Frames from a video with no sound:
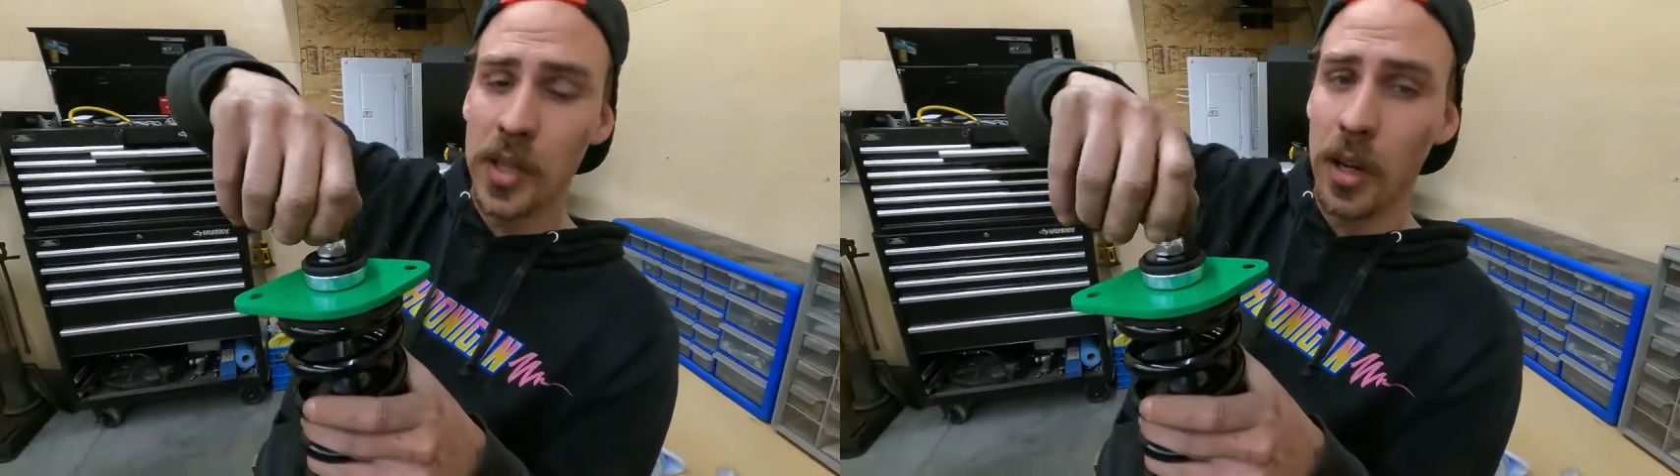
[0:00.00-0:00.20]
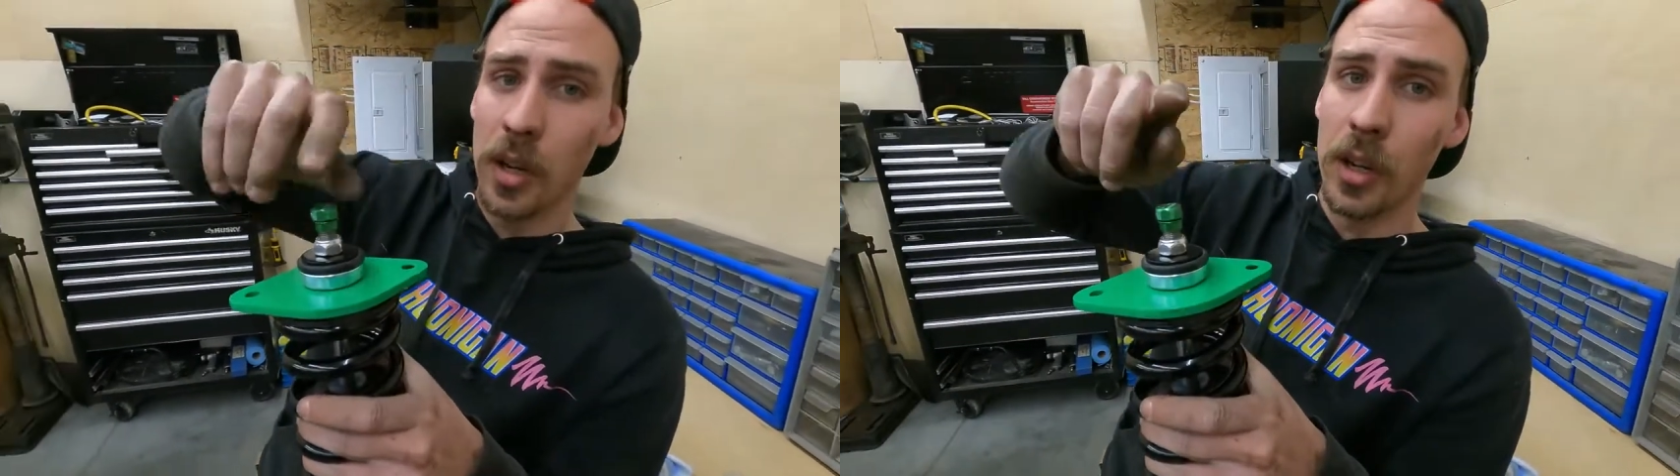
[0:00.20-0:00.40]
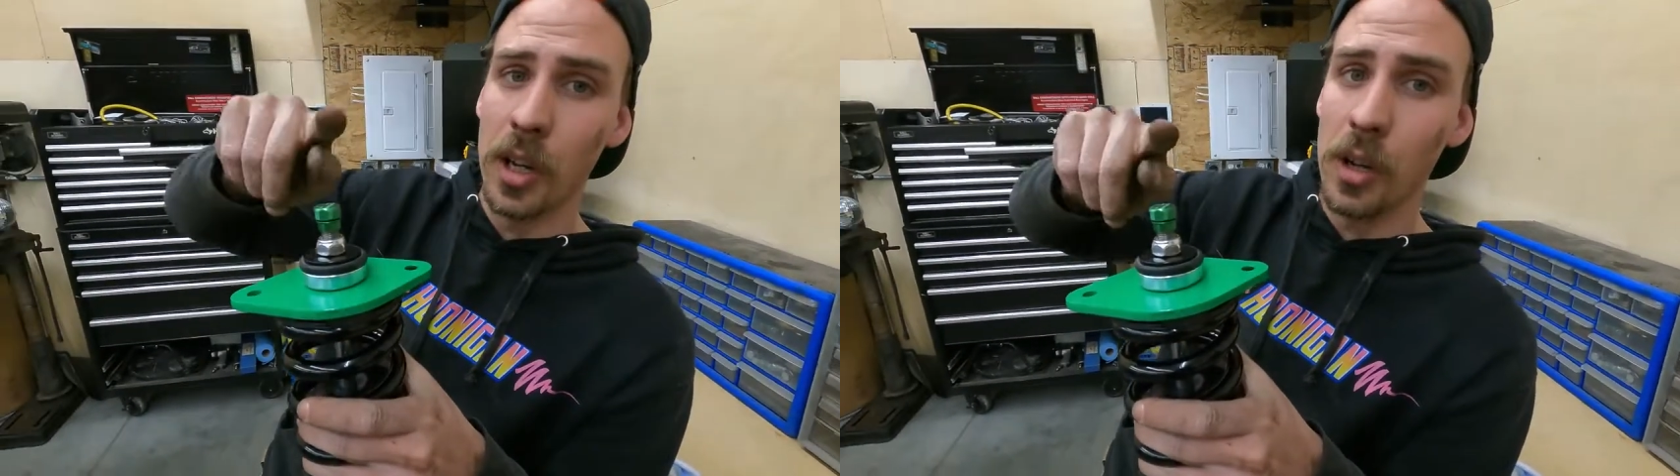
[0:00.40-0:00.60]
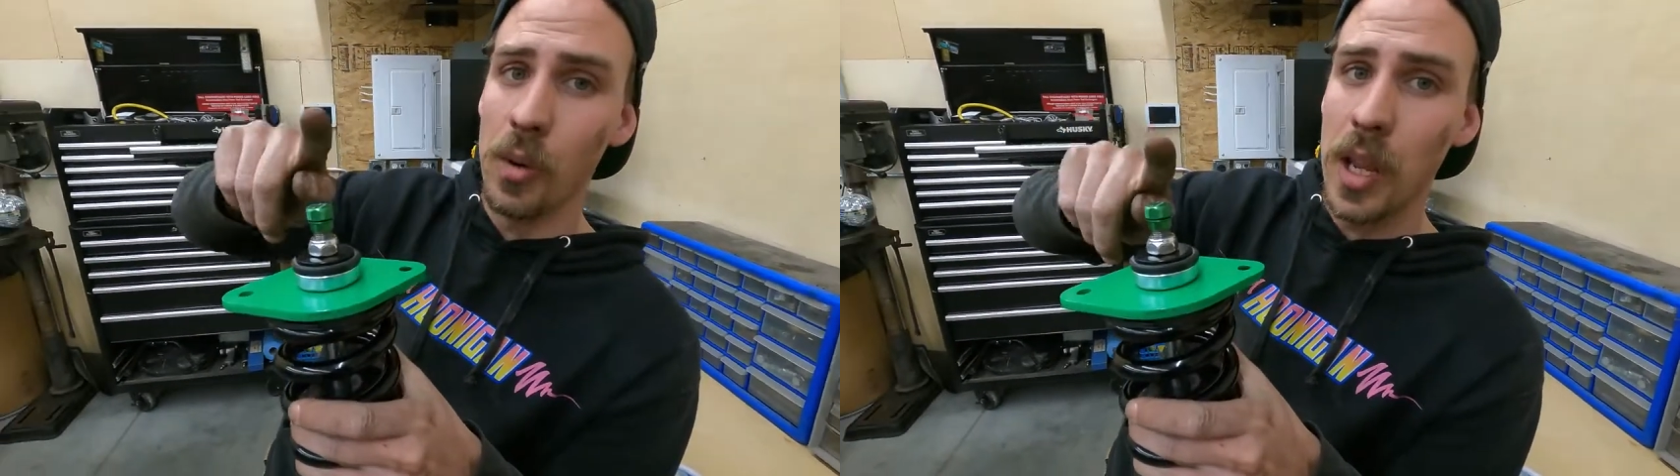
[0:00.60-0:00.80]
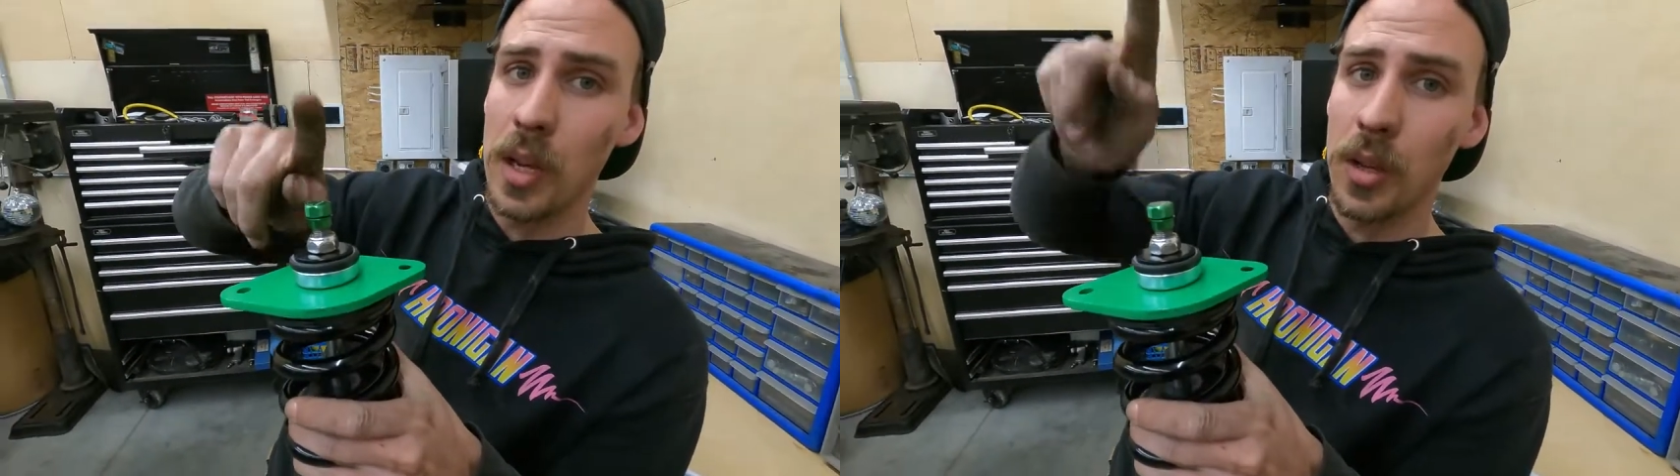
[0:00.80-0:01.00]
that are going to go
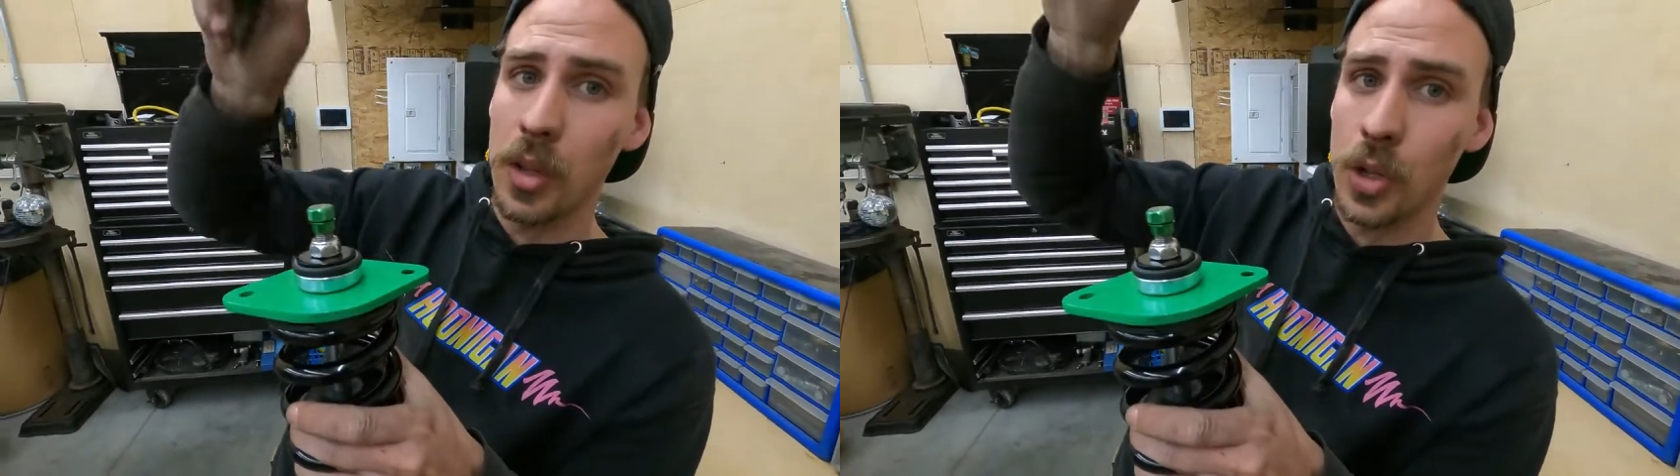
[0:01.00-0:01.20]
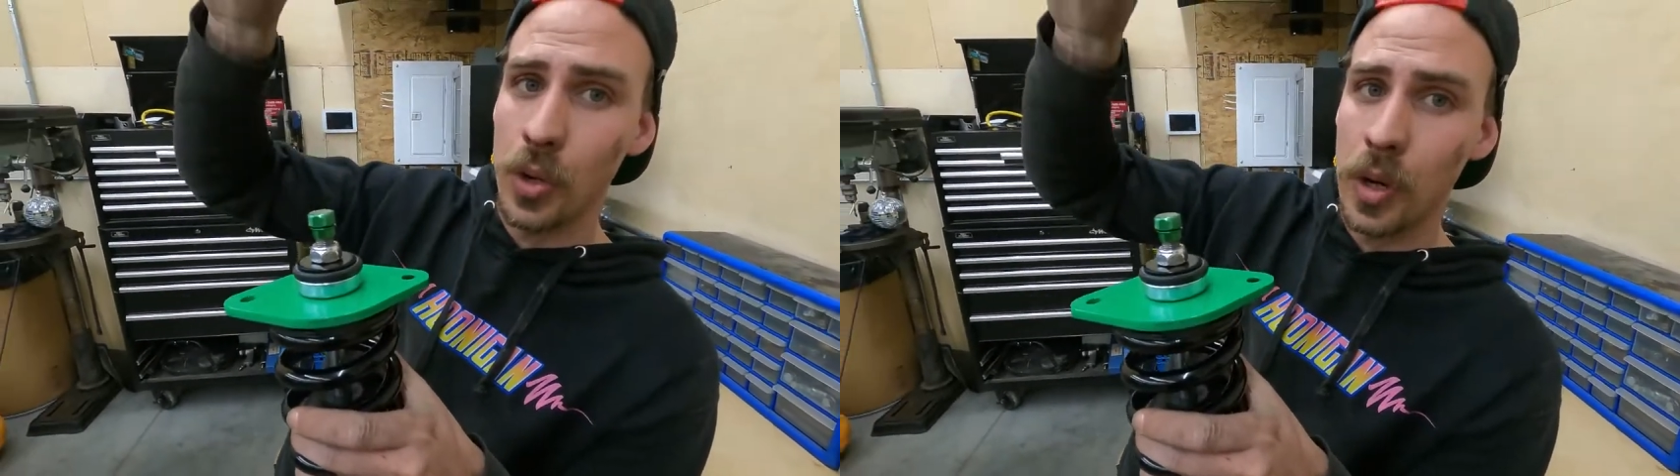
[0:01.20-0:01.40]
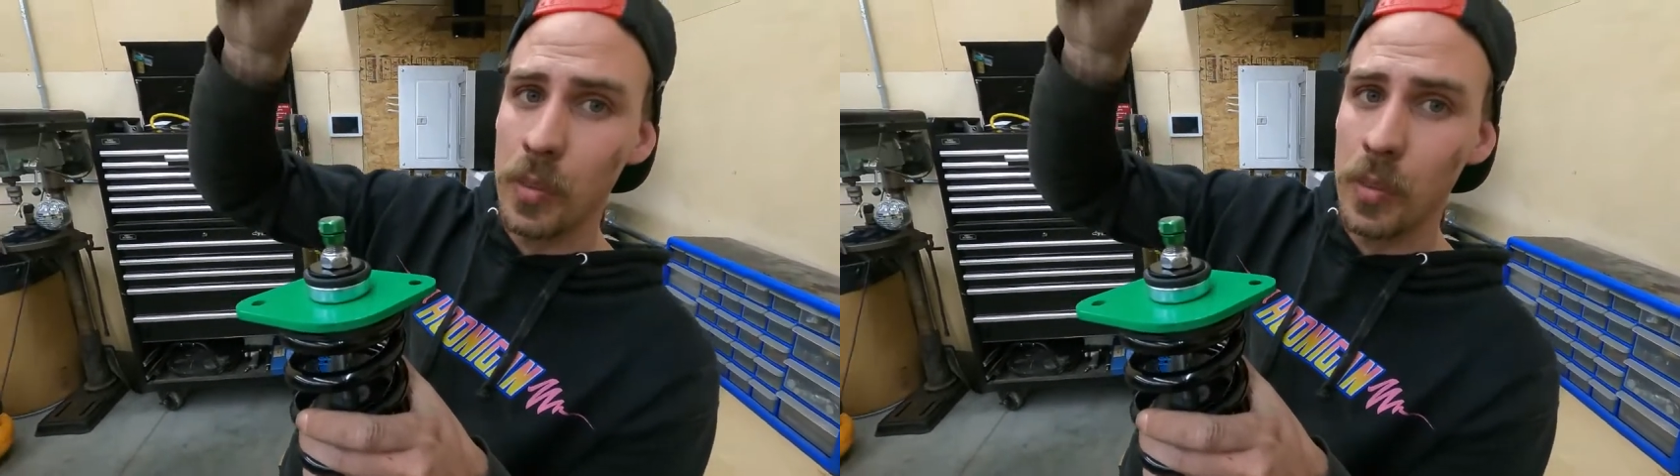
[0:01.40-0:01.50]
into the trim